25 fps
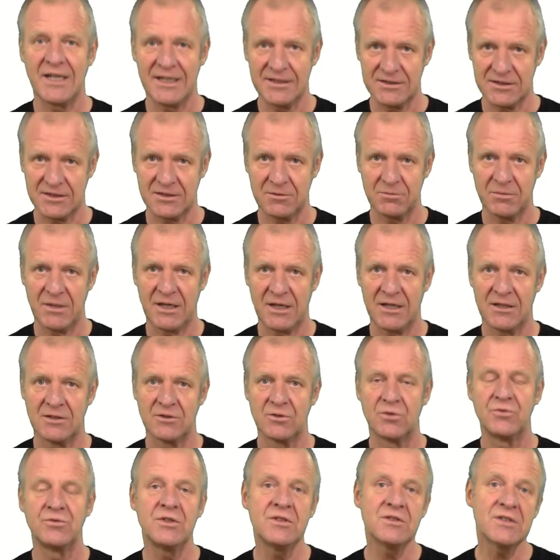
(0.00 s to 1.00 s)
then
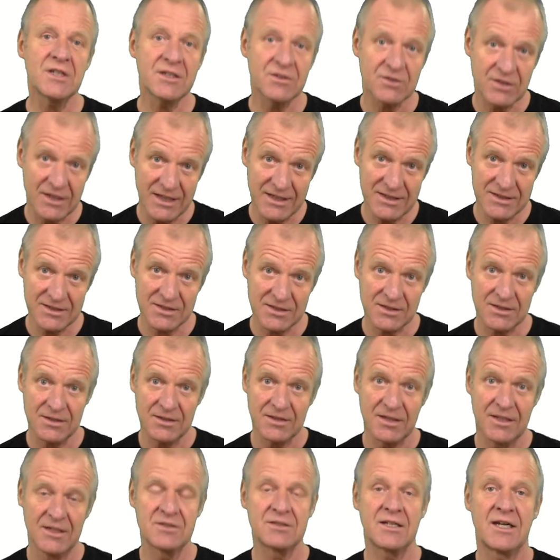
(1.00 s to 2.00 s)
we have to do
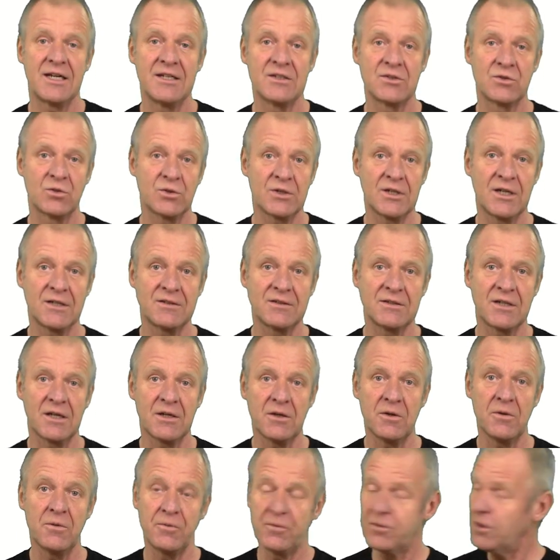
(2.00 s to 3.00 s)
a test.
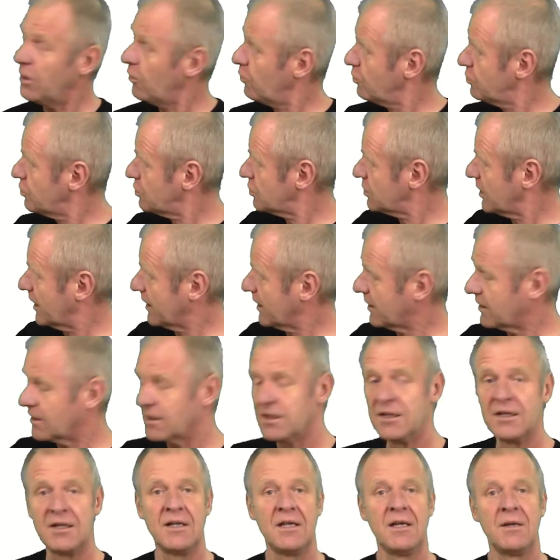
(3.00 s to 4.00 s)
This
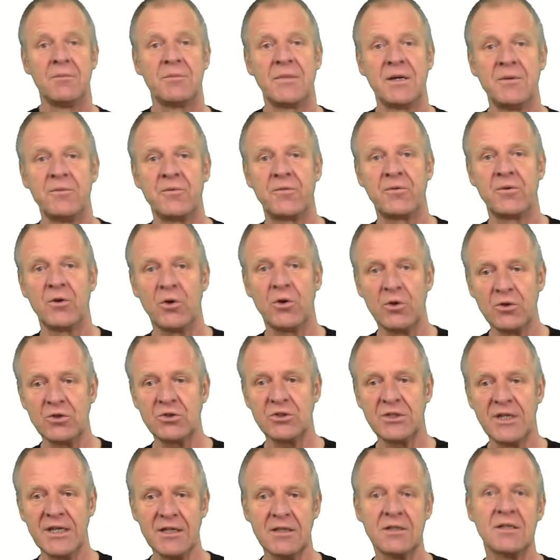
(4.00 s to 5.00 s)
test is called a flow
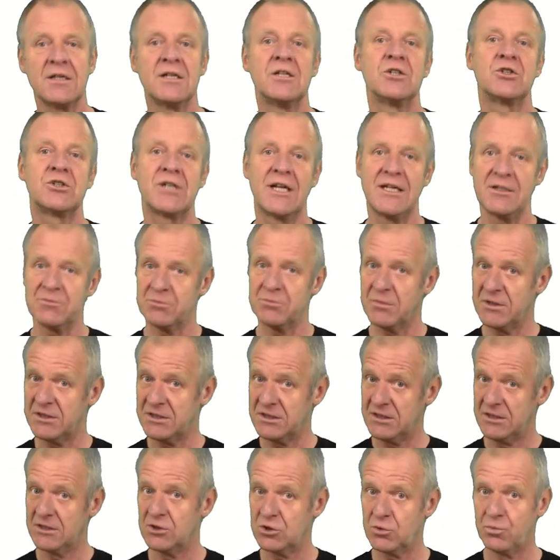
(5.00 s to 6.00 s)
check.
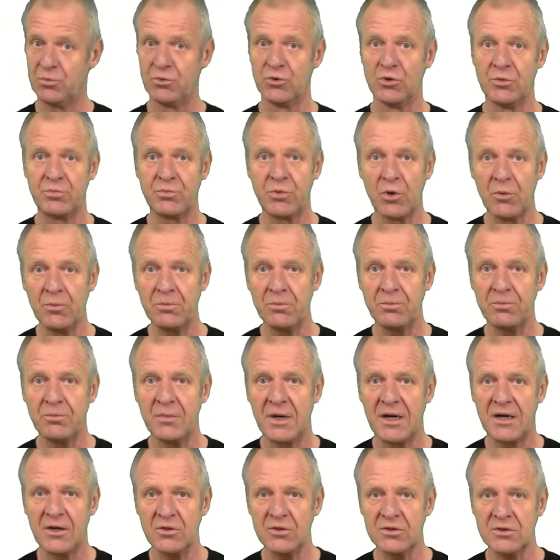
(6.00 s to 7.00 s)
For a flow
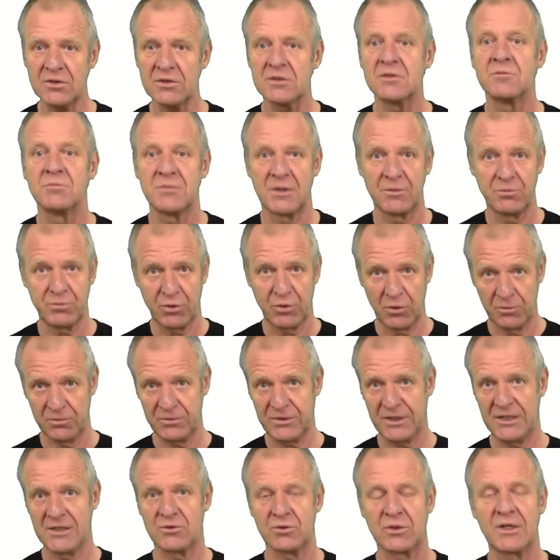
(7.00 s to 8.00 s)
check, you turn off the
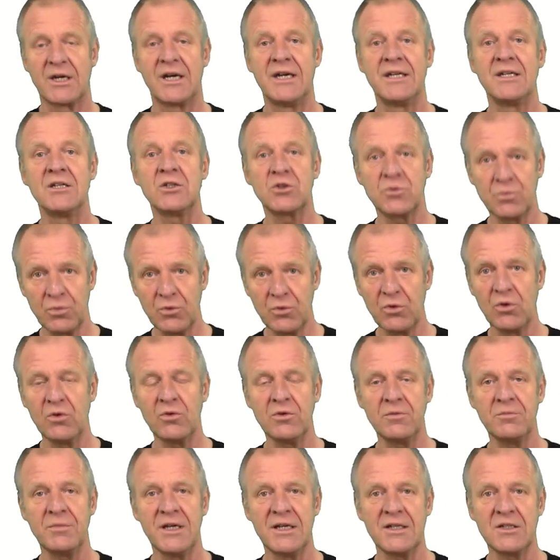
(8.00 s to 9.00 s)
mud pumps
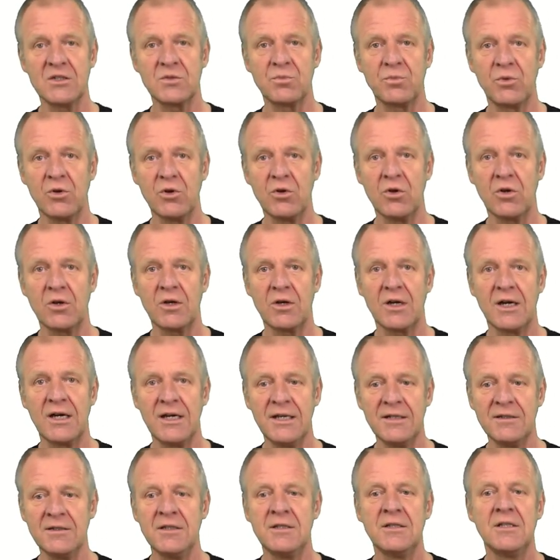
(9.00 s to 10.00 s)
so that no
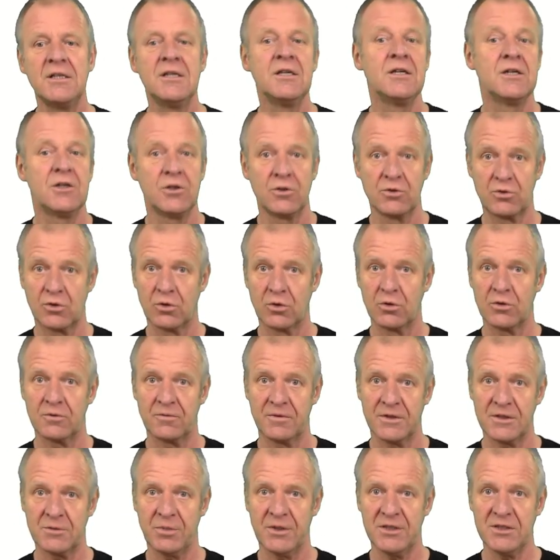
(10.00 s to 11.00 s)
more drilling mud goes
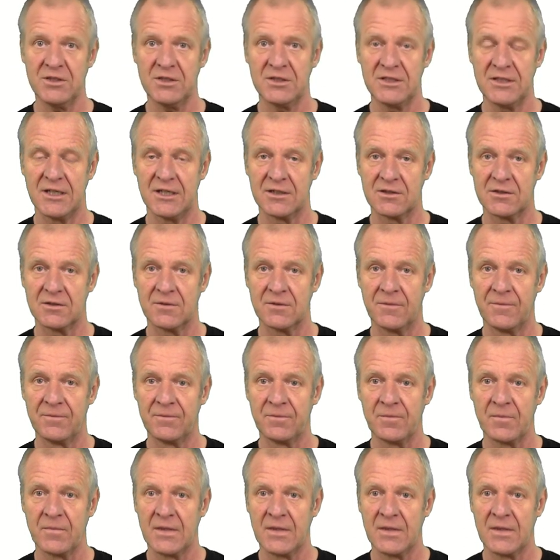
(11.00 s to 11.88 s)
into the borehole,